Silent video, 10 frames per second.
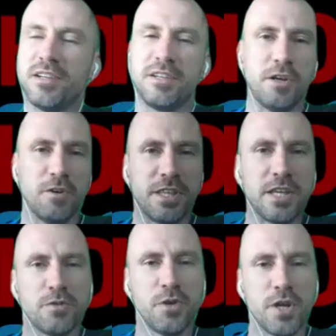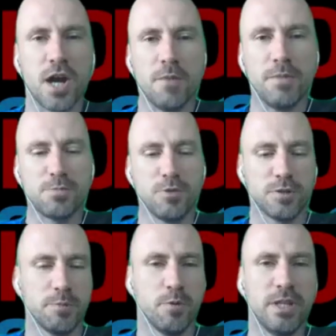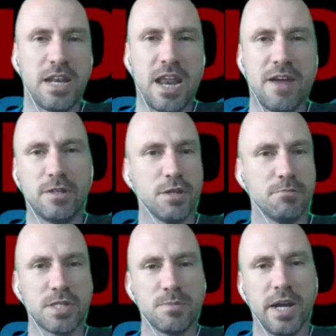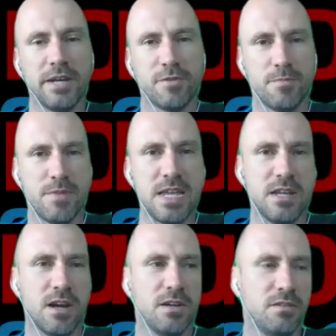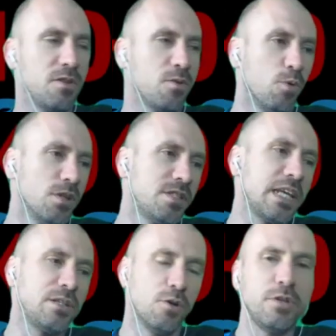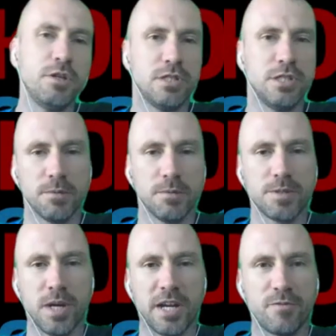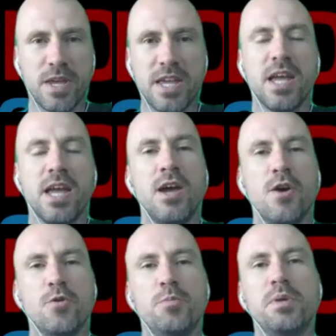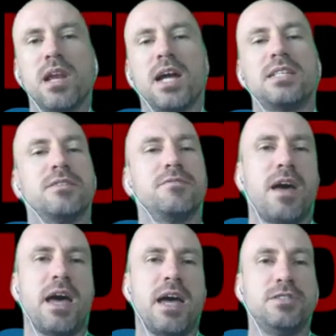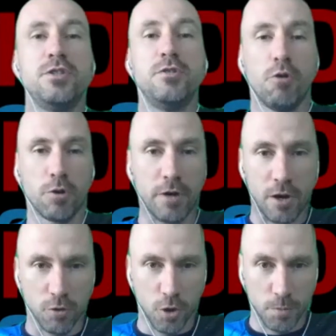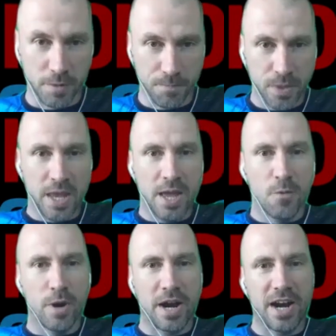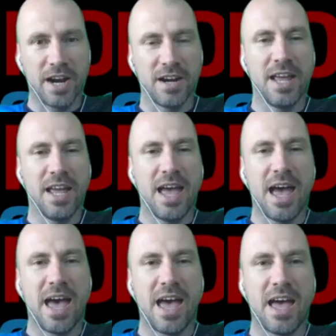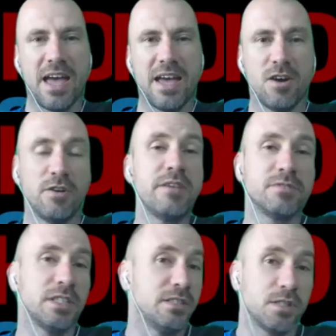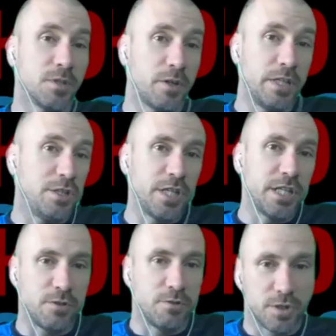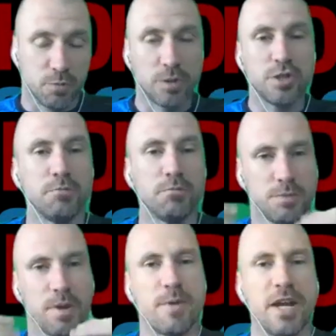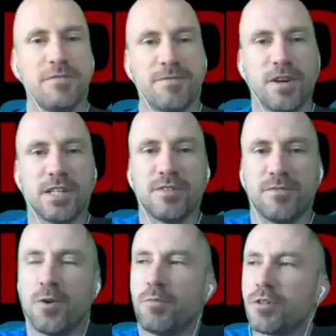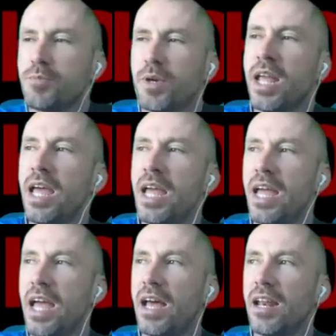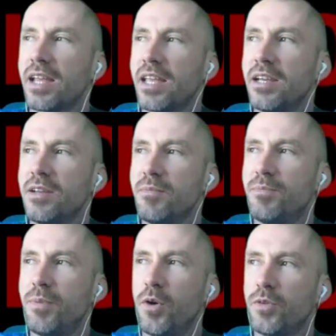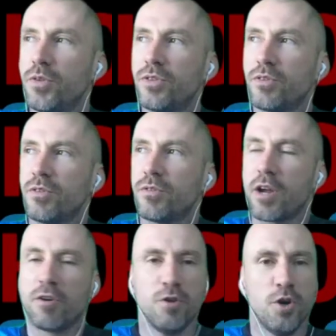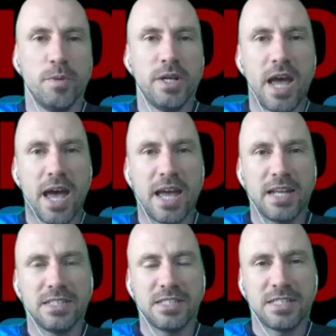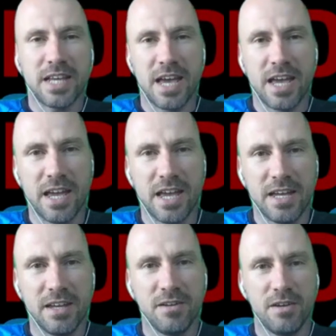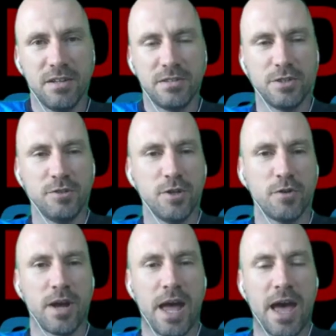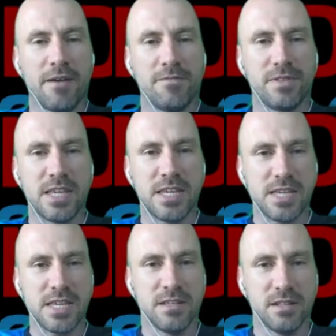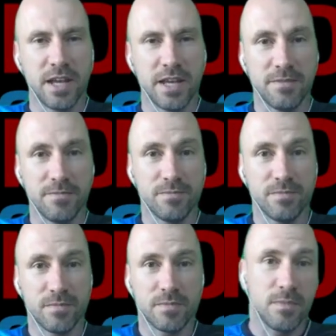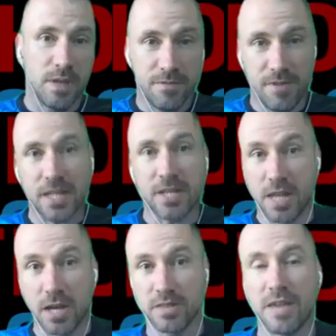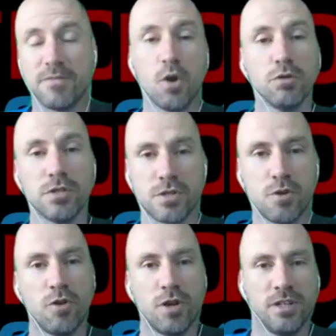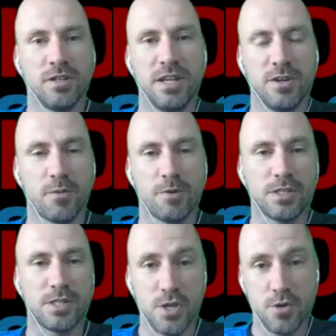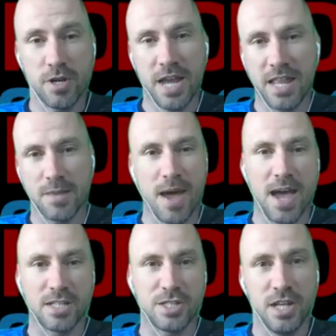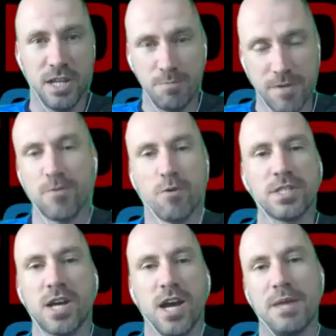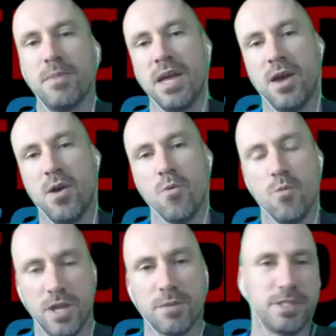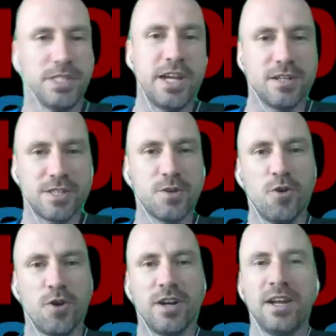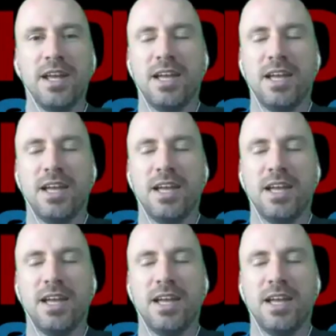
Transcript: And you know, you think through your combat sports, but one that never jumps to mind for me, are the ones that don't usually jump to mind for me, would be the likes of uh, judo or Greco-Roman, where uh, or even to some degree jiu-jitsu. It just wouldn't to my mind first and foremost, but like. Both Greco-Roman and uh, judo have the, like, effectively they have a golden score. In other words, you can end the match before time with a particular score.